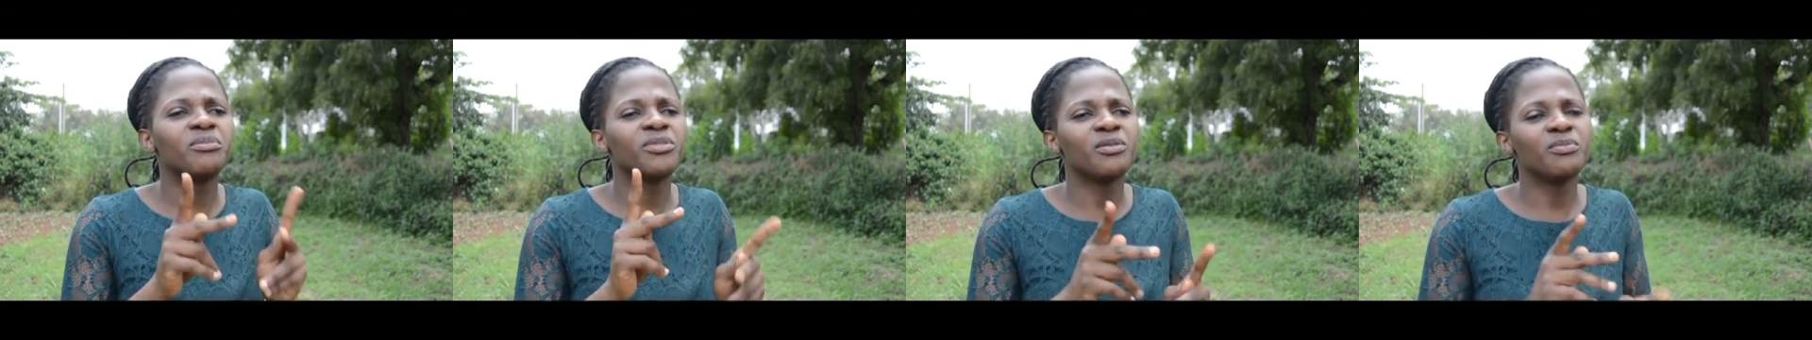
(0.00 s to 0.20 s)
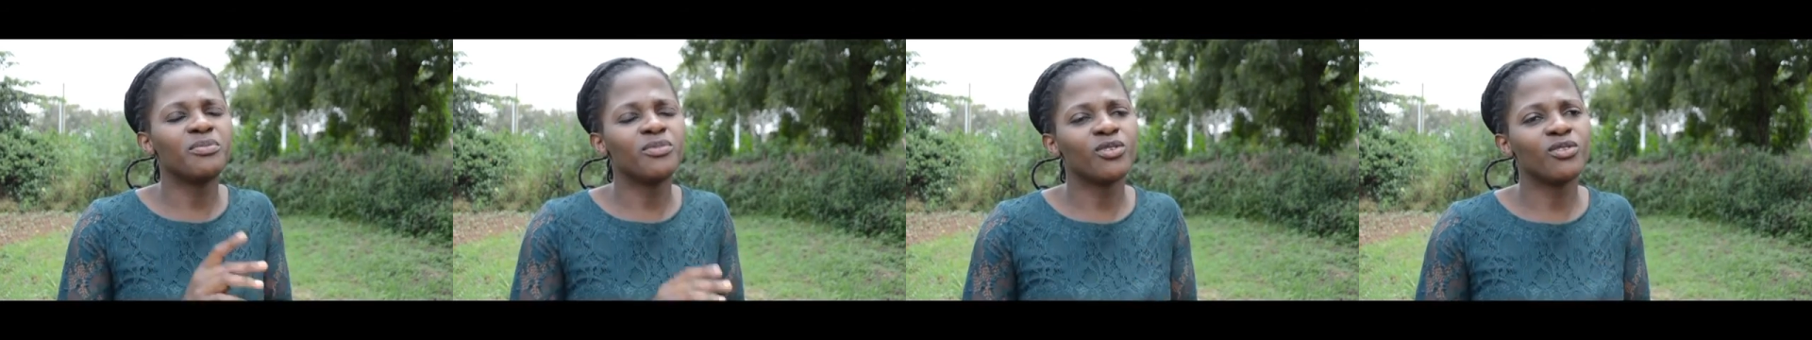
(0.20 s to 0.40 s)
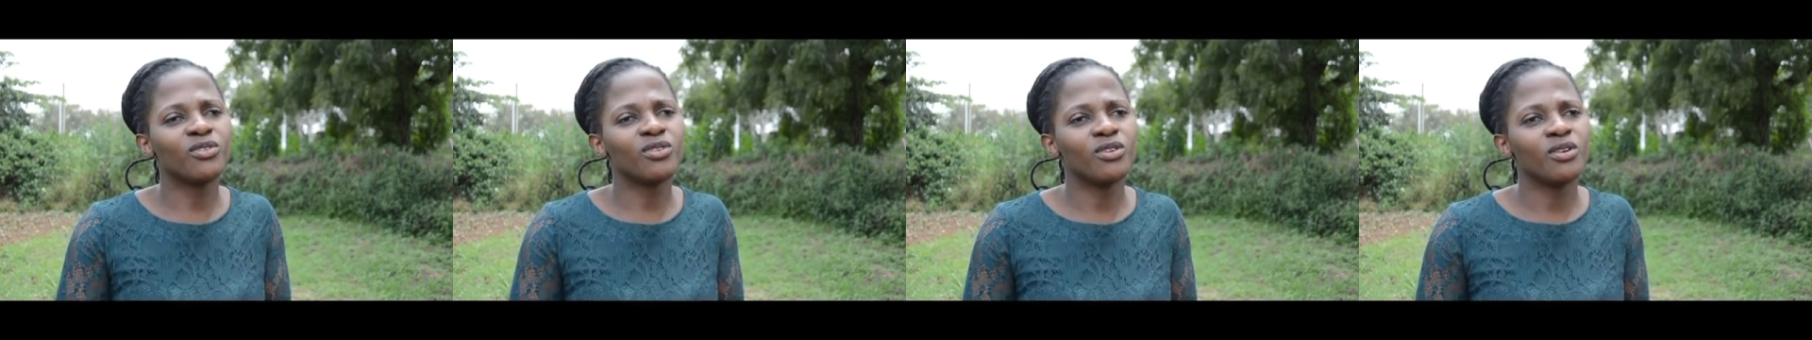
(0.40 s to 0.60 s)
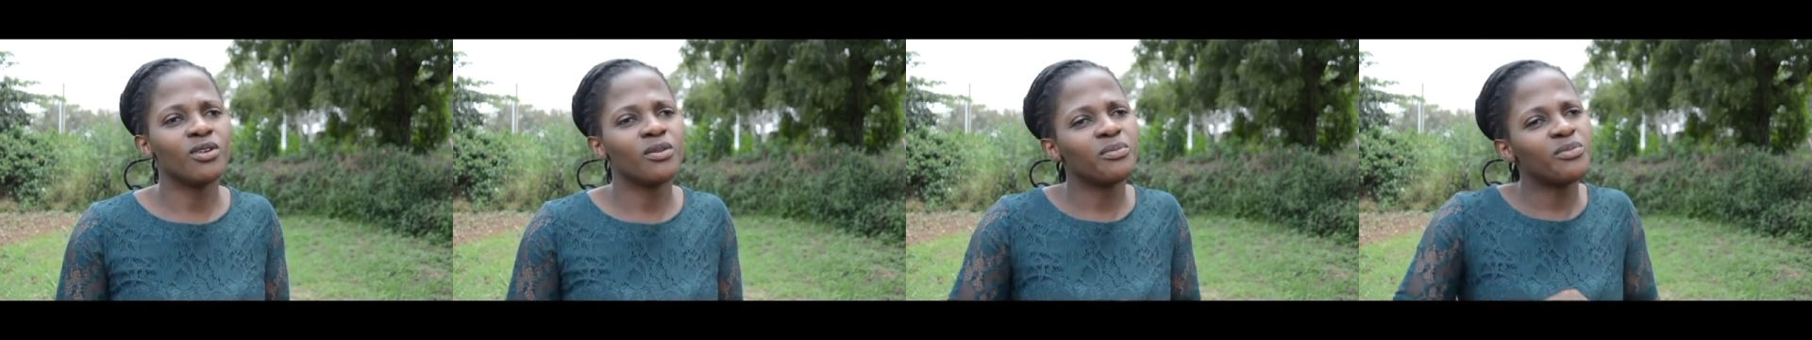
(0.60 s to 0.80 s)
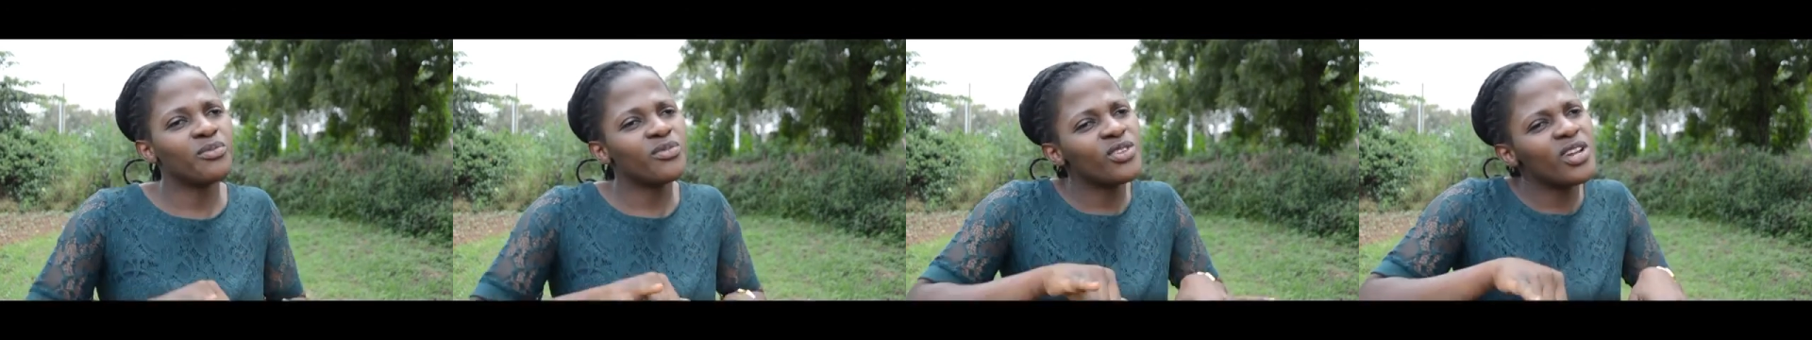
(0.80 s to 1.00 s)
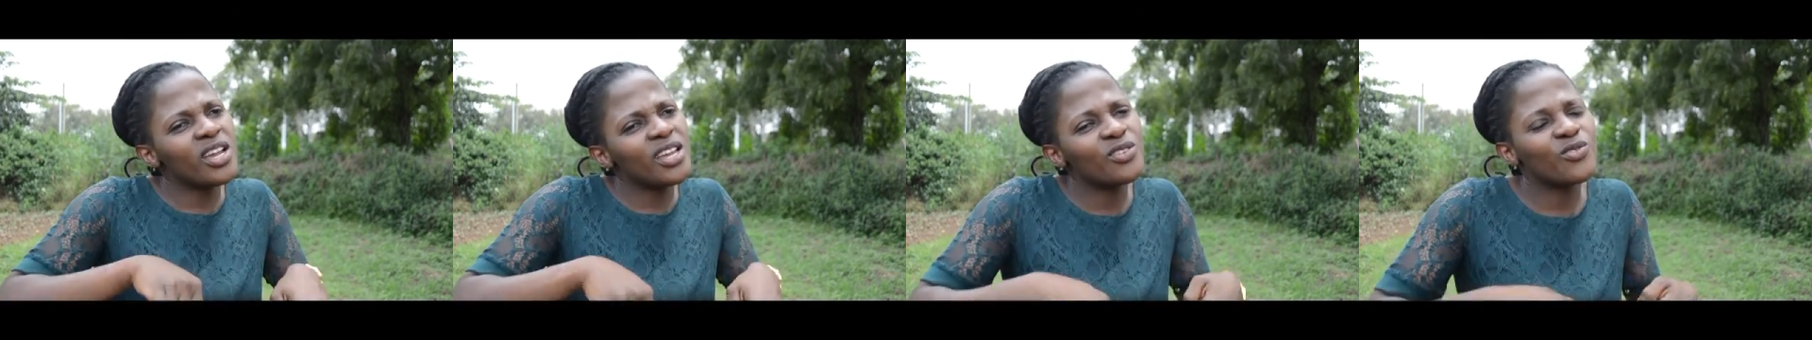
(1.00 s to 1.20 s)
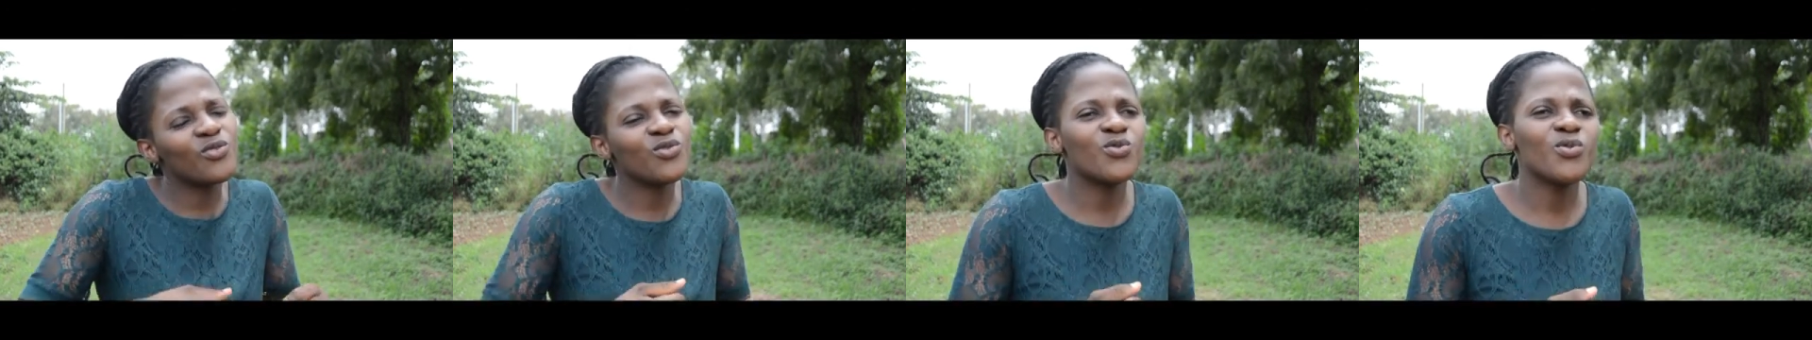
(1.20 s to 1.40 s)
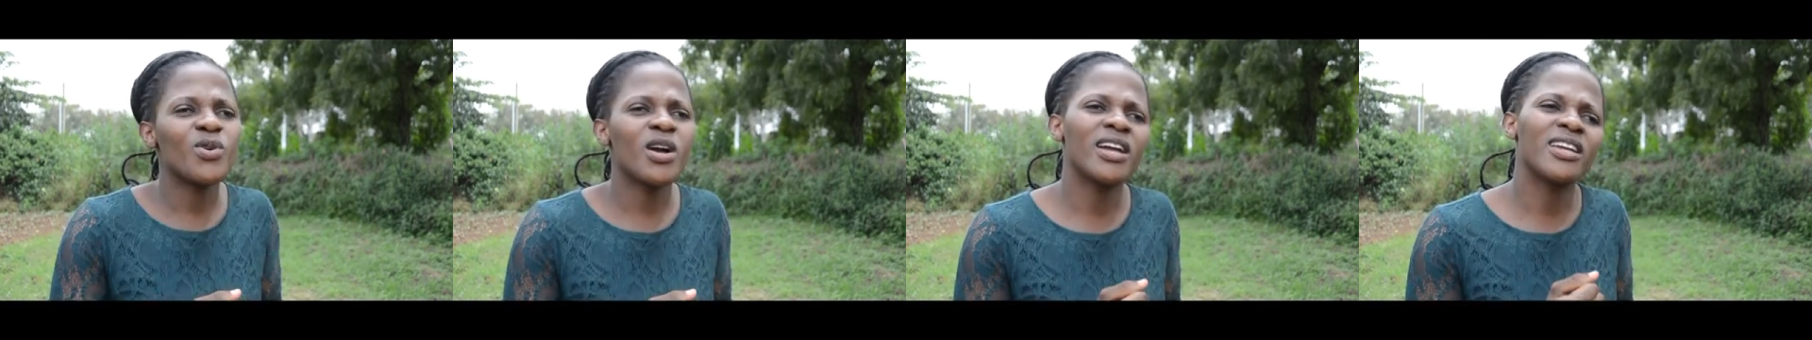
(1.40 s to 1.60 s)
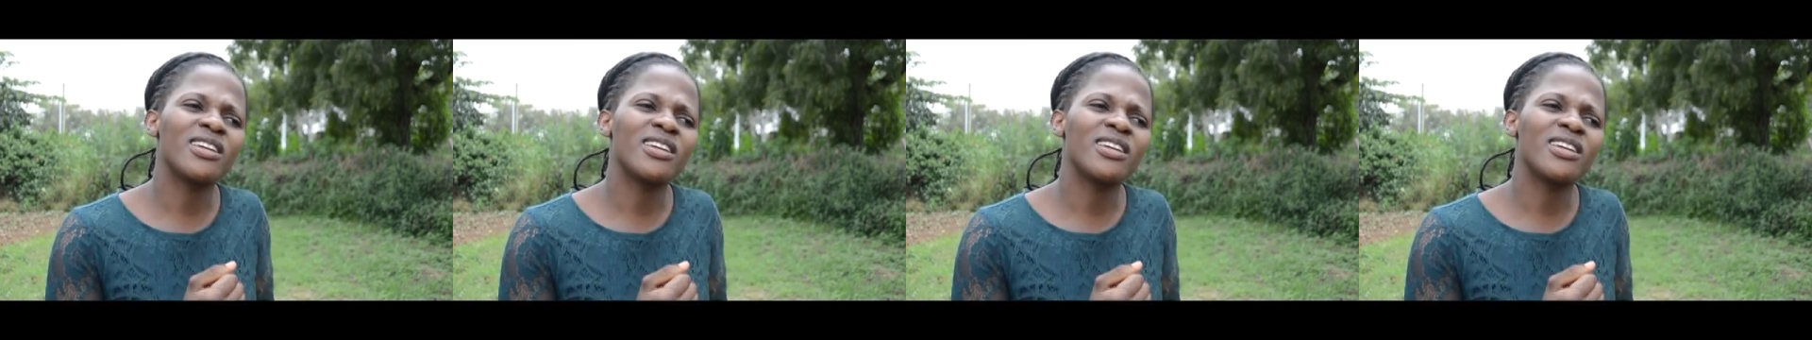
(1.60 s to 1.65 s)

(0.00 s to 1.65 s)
they said they couldn't teach me.